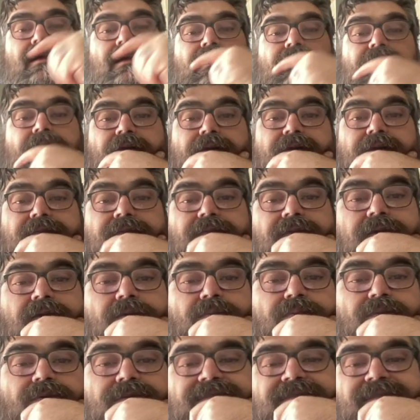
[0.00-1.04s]
Now, I
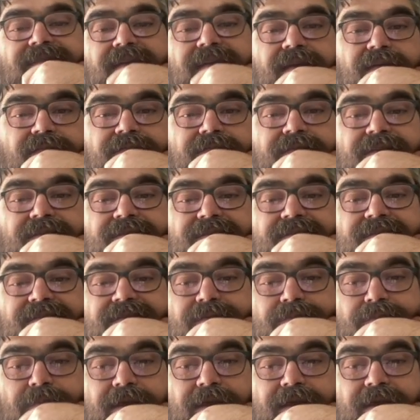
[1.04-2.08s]
think we're saving
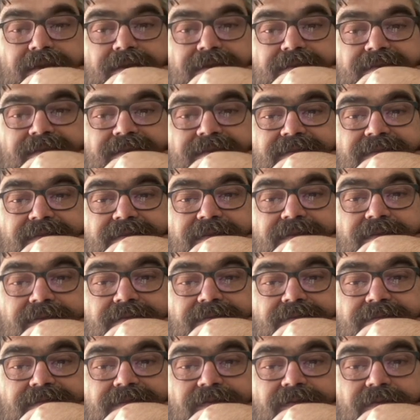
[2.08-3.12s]
space,
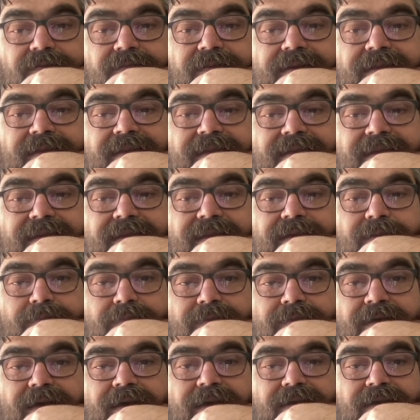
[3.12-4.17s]
so if I could
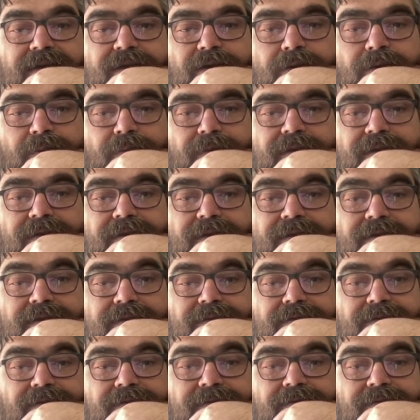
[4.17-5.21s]
keep that going,
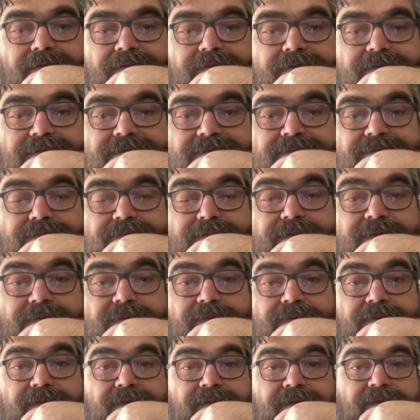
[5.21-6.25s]
this will be
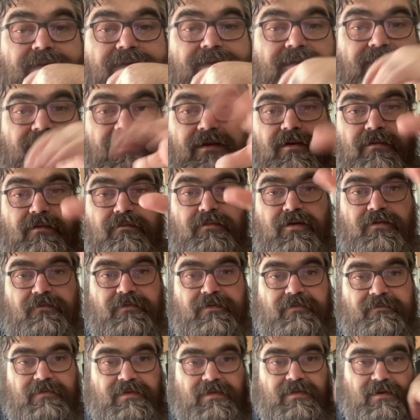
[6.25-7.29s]
really good, and then I'll move
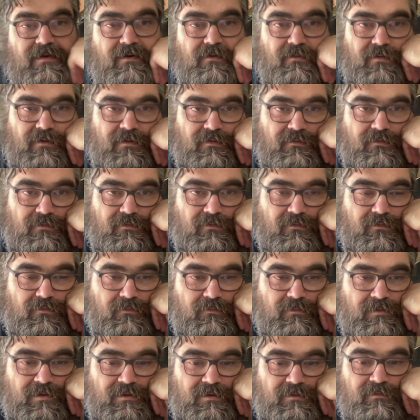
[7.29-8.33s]
everything around a little
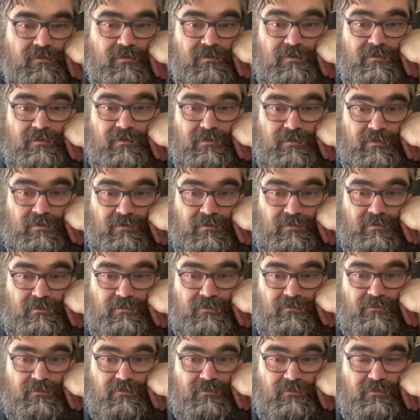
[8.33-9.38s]
bit.
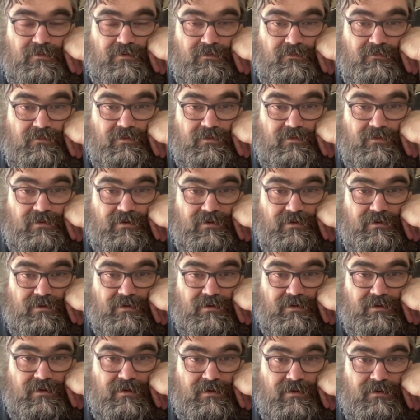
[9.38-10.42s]
What are we looking
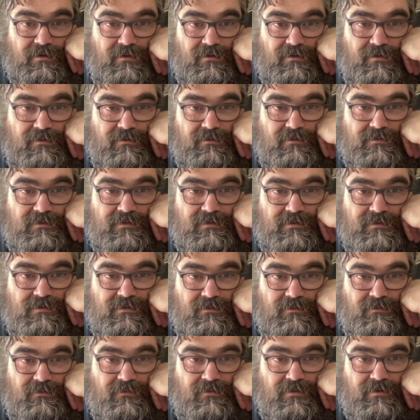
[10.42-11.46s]
like here? Is this
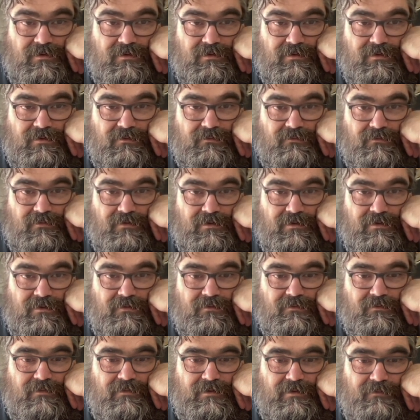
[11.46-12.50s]
all working out right?
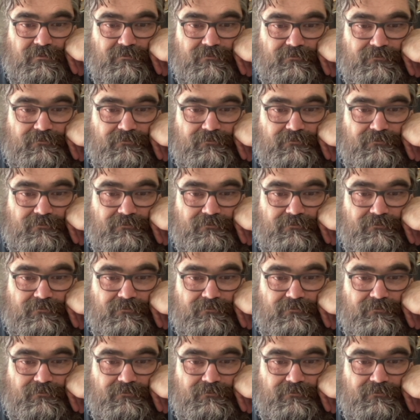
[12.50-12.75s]
Okay.